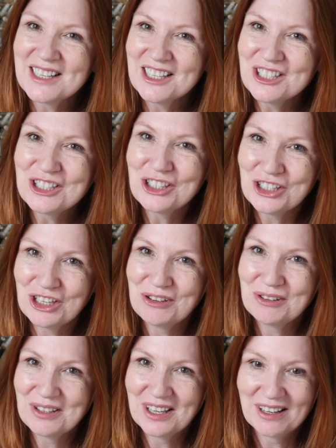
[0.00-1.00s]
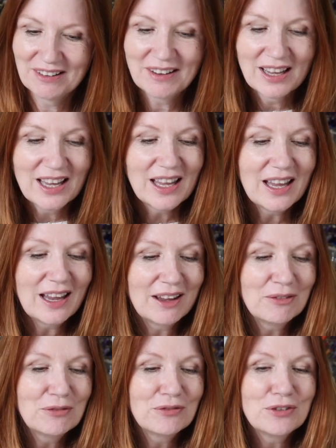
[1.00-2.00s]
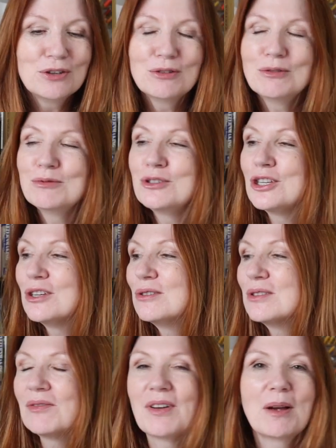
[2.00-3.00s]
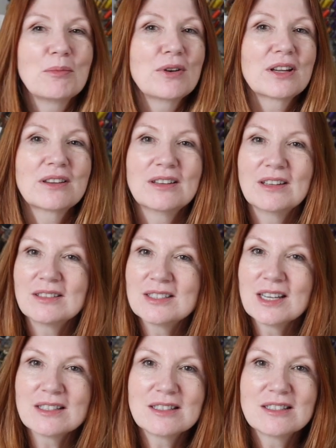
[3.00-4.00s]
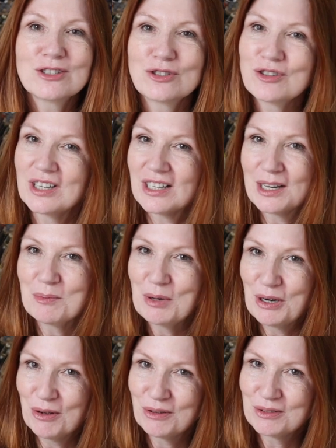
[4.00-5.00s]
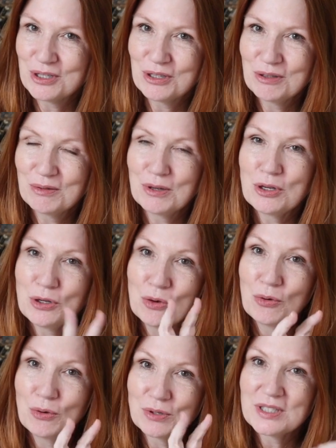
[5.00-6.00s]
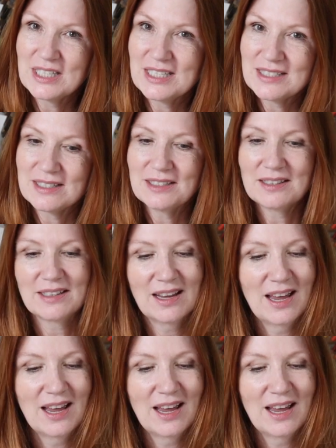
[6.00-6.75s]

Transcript: going to shoot you if you choose a fabric that doesn't strictly belong to your season.